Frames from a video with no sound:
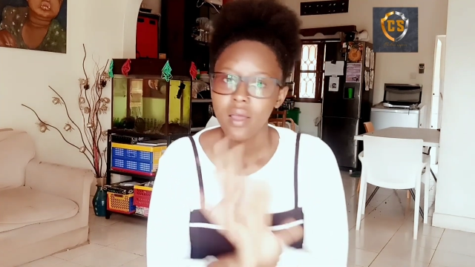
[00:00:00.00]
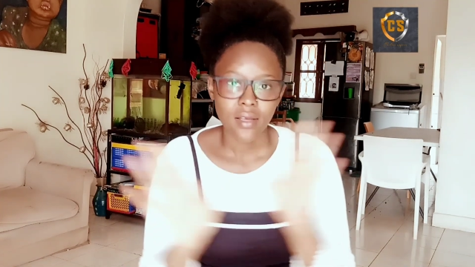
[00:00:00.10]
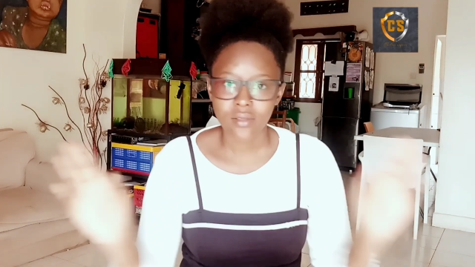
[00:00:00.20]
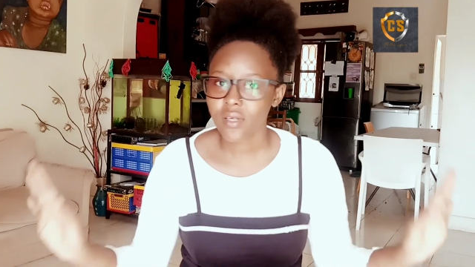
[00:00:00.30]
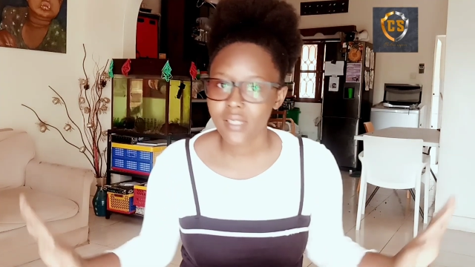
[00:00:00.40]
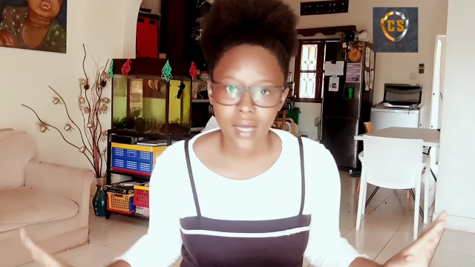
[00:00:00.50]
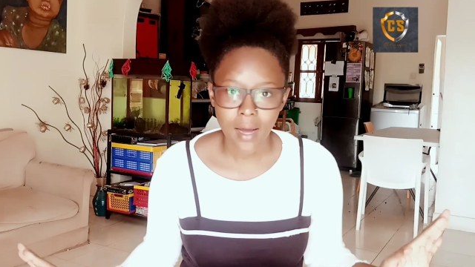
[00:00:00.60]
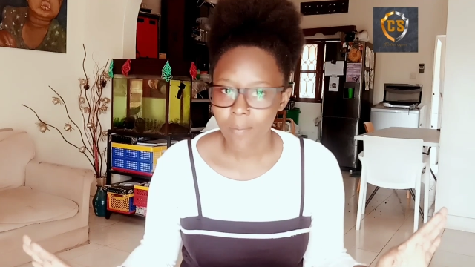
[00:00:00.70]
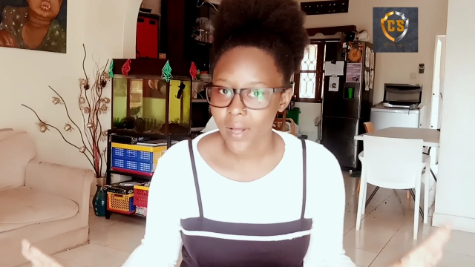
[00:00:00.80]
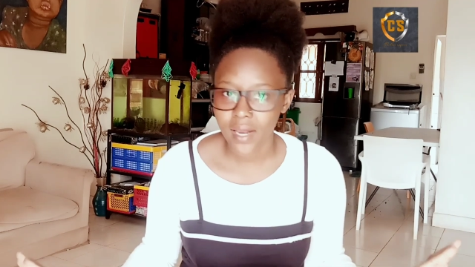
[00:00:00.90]
it's not in
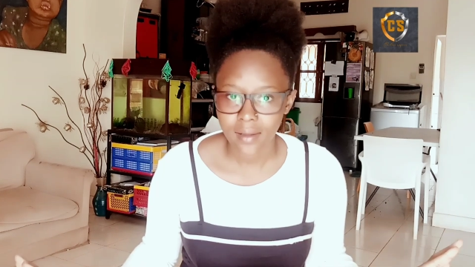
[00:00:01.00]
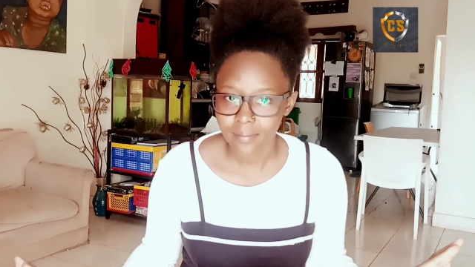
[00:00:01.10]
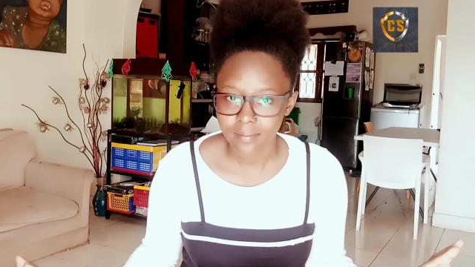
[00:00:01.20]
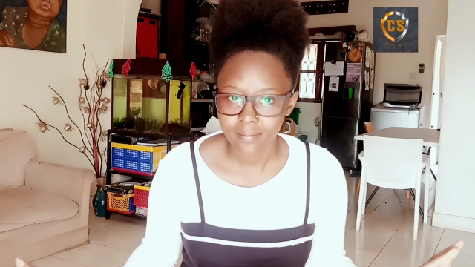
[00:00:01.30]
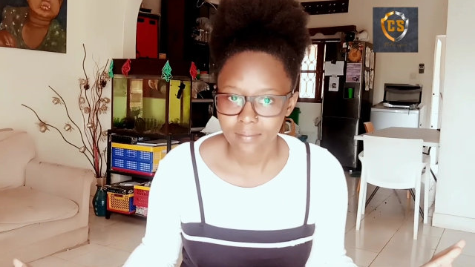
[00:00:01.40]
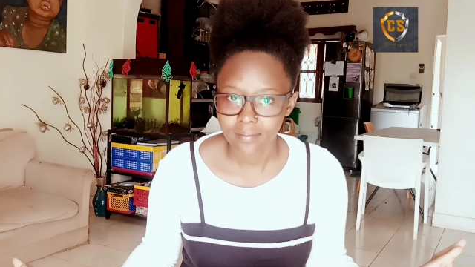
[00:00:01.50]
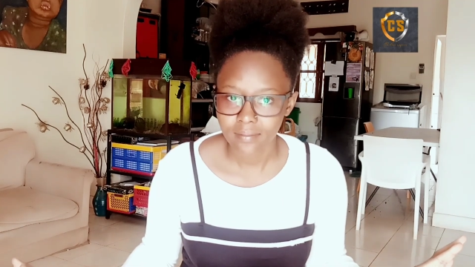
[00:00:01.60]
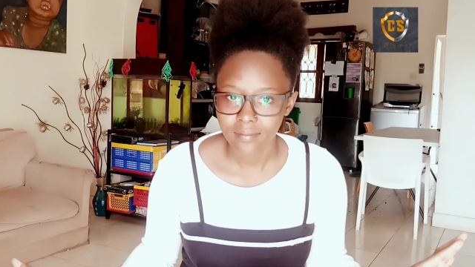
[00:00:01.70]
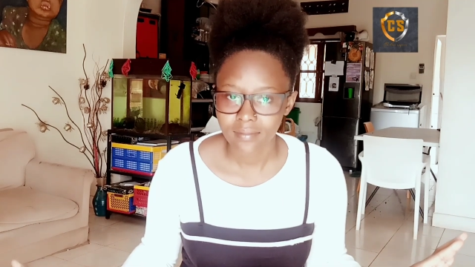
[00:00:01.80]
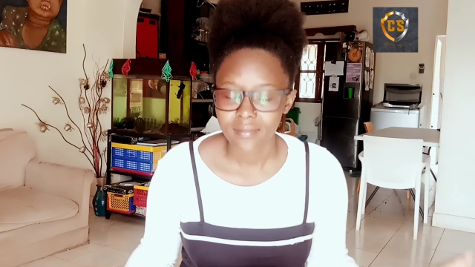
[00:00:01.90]
Kampala.
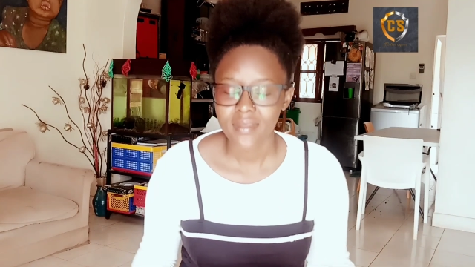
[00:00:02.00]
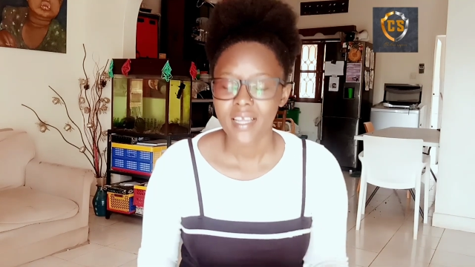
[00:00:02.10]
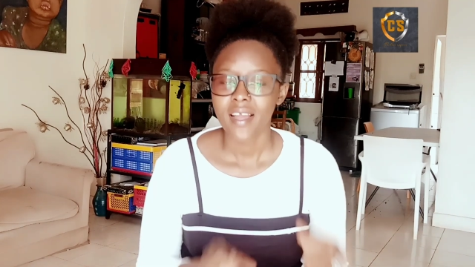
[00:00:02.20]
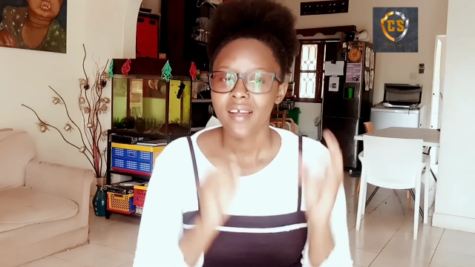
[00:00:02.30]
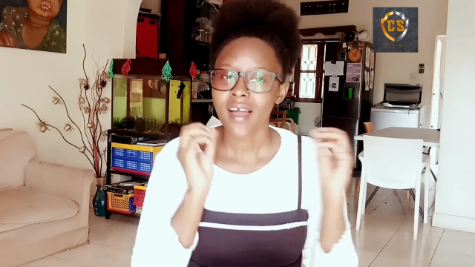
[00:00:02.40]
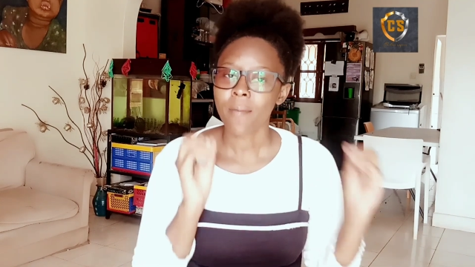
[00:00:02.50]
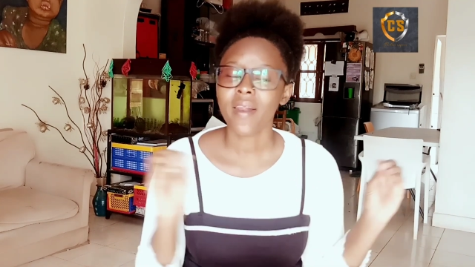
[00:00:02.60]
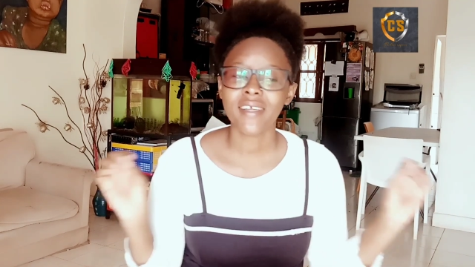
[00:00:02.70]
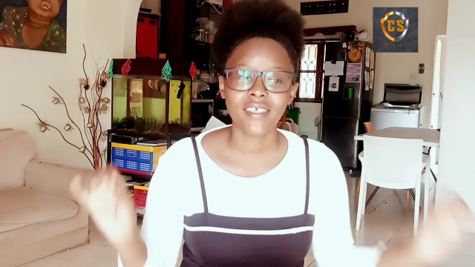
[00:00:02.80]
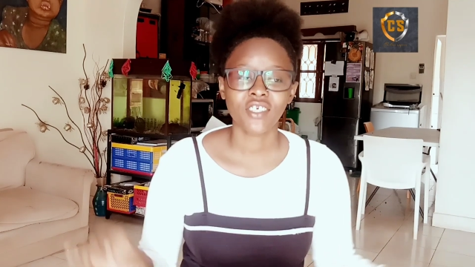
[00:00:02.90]

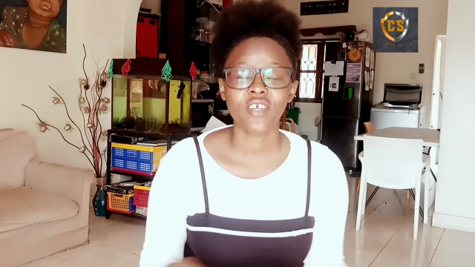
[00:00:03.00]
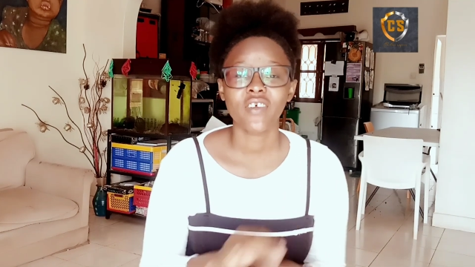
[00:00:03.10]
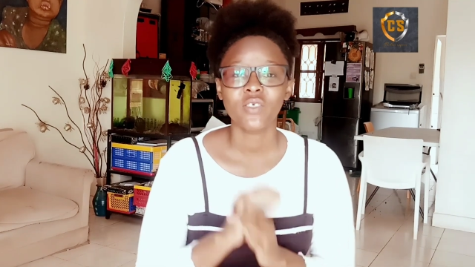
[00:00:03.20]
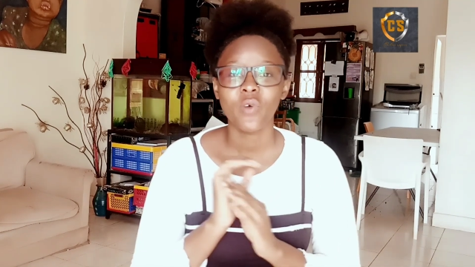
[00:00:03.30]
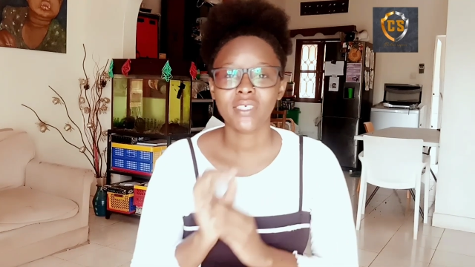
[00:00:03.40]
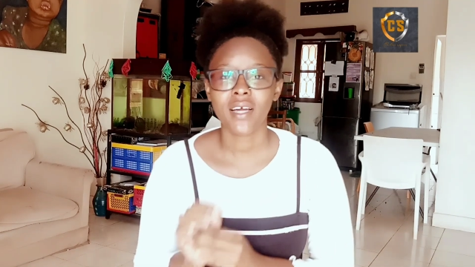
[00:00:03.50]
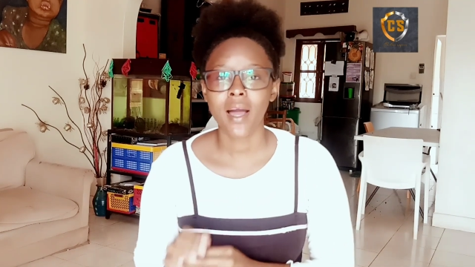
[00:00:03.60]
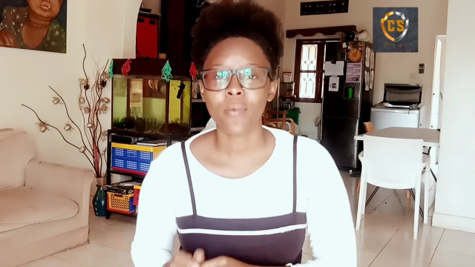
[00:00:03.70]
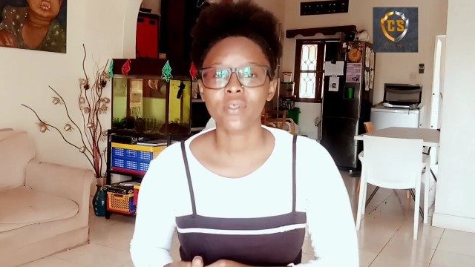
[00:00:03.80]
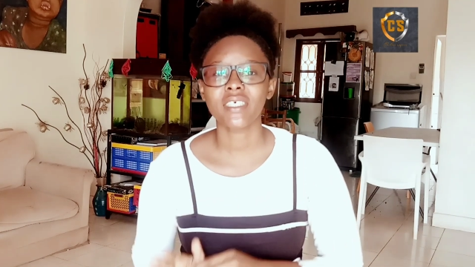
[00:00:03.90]
Kampala International University Western
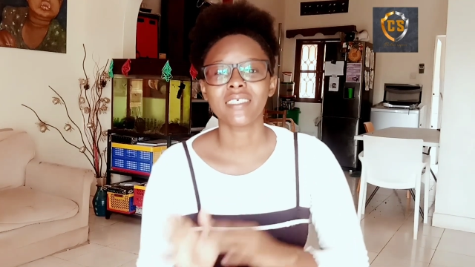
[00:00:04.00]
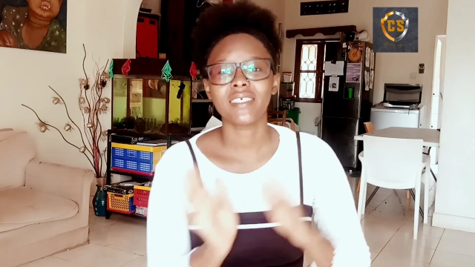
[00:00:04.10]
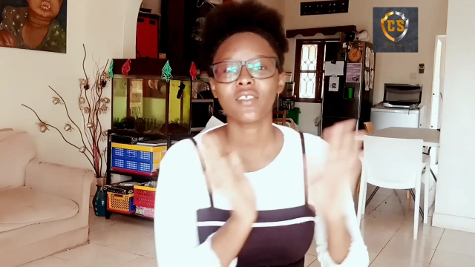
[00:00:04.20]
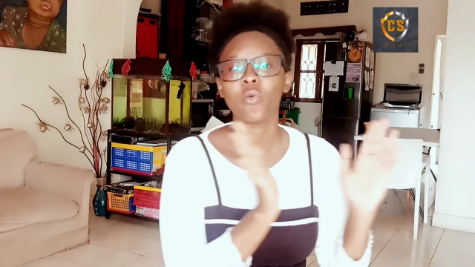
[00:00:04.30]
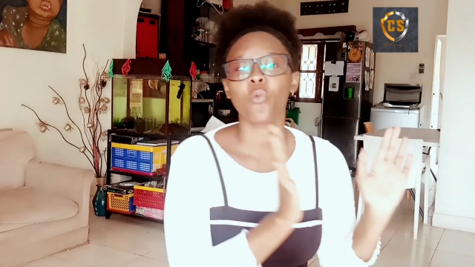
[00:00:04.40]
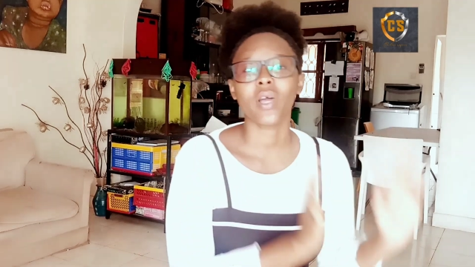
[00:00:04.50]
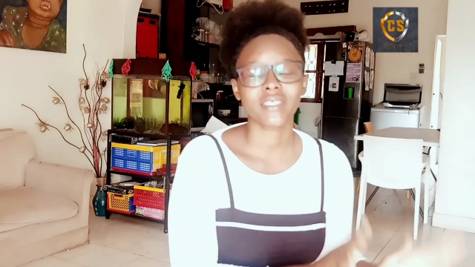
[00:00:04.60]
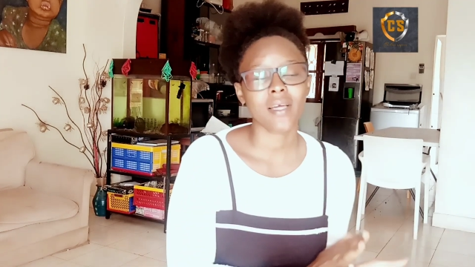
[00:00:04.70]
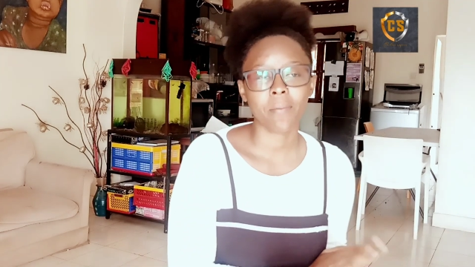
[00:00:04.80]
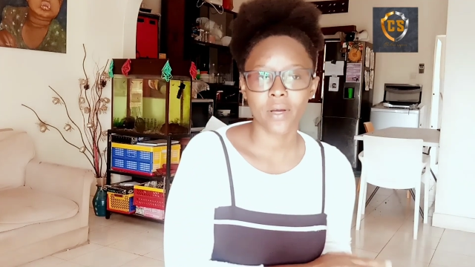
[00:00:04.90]
Campus is in the
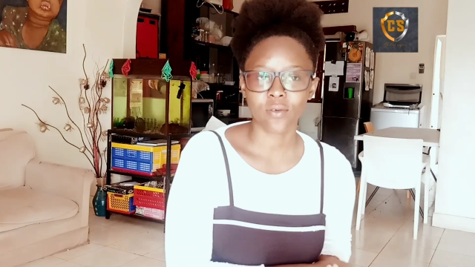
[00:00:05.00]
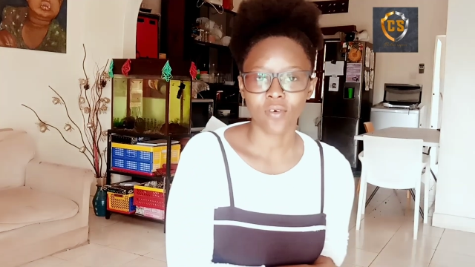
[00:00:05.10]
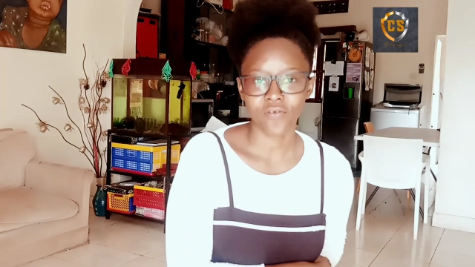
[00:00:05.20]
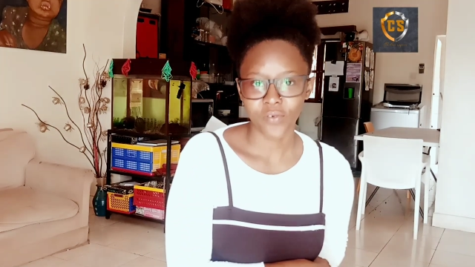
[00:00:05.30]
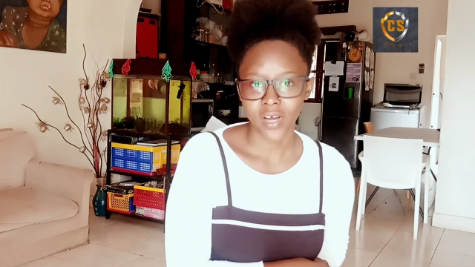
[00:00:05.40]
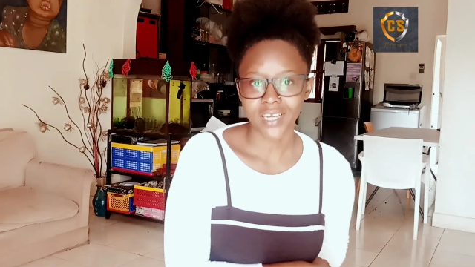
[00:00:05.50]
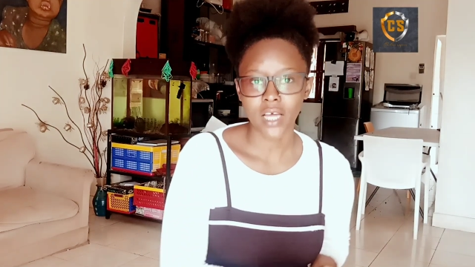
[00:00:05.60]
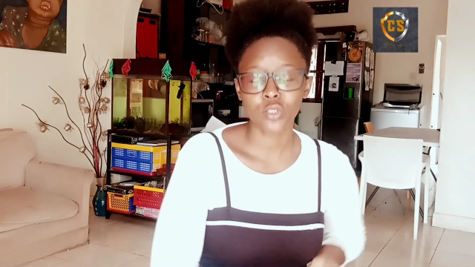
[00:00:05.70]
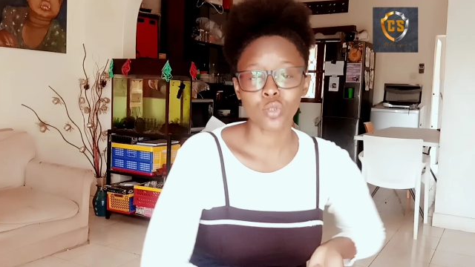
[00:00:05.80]
western part of Uganda.